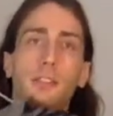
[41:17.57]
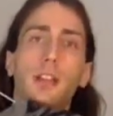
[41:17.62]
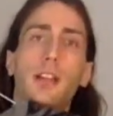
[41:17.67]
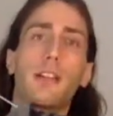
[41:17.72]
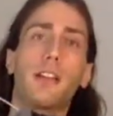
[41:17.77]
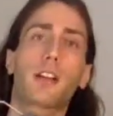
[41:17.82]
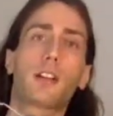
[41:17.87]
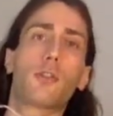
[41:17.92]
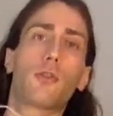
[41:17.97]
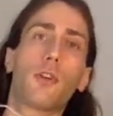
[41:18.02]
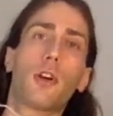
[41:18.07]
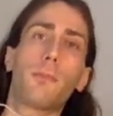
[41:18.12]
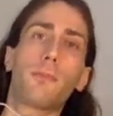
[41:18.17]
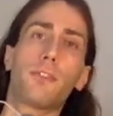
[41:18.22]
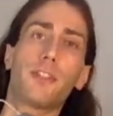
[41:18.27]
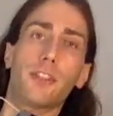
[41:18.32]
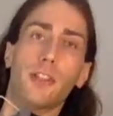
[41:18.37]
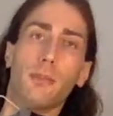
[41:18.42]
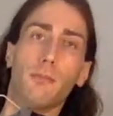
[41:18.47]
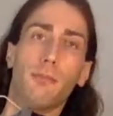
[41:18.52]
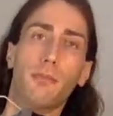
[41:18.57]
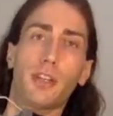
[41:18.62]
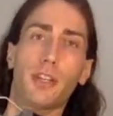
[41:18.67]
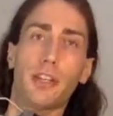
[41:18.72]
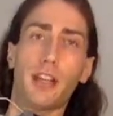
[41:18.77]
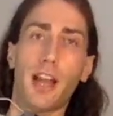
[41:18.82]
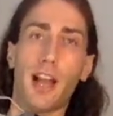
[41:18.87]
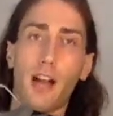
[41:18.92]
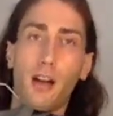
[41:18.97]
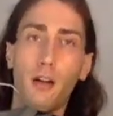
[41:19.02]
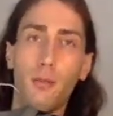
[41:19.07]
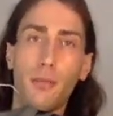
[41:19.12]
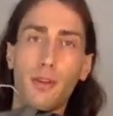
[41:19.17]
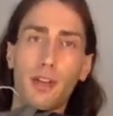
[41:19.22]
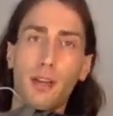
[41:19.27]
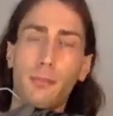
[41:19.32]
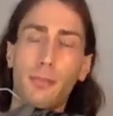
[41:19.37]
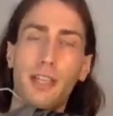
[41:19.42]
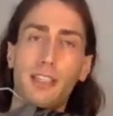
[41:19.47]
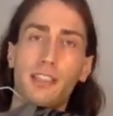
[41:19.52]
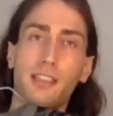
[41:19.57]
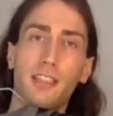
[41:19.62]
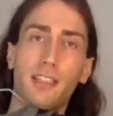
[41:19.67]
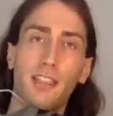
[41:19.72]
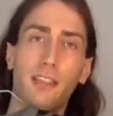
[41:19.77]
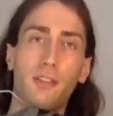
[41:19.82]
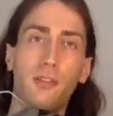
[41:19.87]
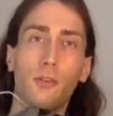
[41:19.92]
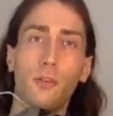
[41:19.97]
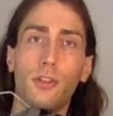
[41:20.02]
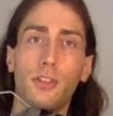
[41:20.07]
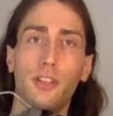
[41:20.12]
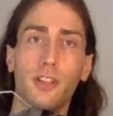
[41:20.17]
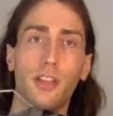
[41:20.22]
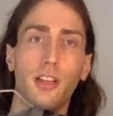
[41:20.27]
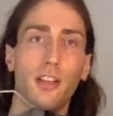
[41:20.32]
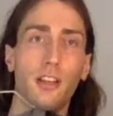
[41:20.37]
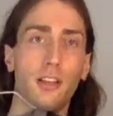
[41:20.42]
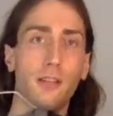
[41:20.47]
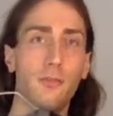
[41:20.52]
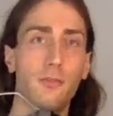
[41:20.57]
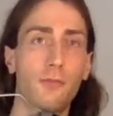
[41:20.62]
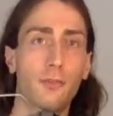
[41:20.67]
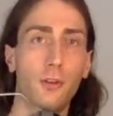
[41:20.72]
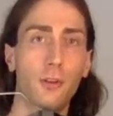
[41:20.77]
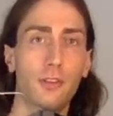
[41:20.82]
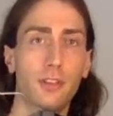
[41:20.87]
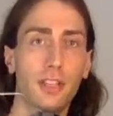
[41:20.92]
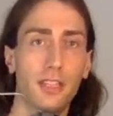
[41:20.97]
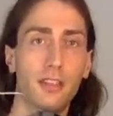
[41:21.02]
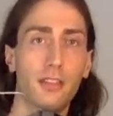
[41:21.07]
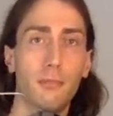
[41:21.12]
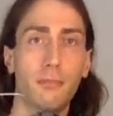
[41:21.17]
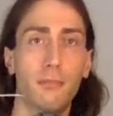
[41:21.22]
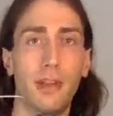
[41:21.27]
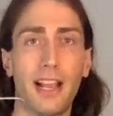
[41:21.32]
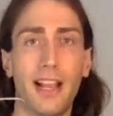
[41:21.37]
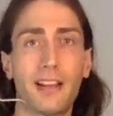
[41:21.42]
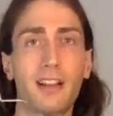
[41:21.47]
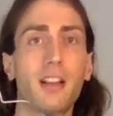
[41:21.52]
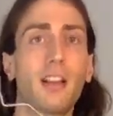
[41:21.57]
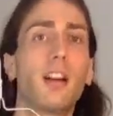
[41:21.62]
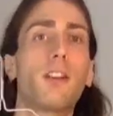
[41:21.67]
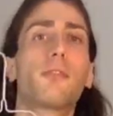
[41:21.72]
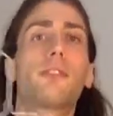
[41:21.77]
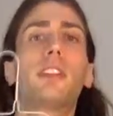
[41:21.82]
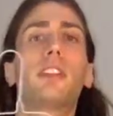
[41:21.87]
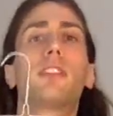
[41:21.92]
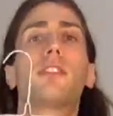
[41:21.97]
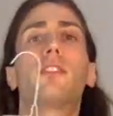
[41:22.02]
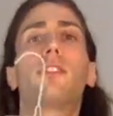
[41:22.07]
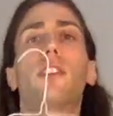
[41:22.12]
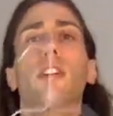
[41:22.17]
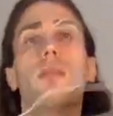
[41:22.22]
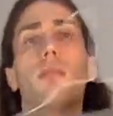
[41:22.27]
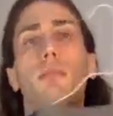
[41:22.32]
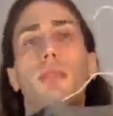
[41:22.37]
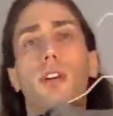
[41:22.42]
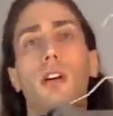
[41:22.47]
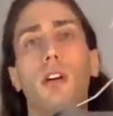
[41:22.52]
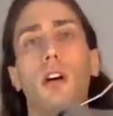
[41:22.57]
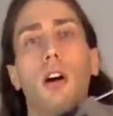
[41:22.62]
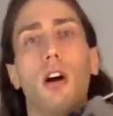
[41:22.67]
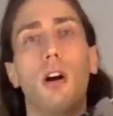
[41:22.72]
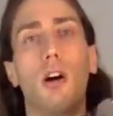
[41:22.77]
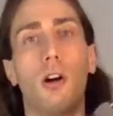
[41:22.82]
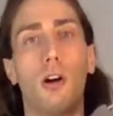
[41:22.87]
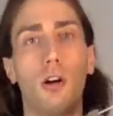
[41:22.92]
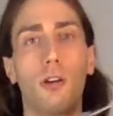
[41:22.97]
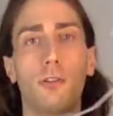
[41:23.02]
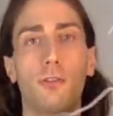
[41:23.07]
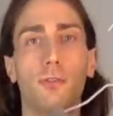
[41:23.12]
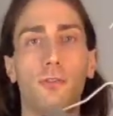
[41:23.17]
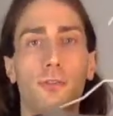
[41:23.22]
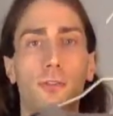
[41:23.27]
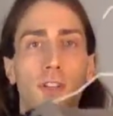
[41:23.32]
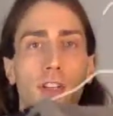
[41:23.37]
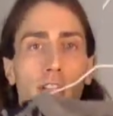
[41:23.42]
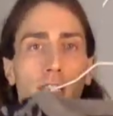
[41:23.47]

like a crop jumper now, but I basically took the front and the back of this jumper off,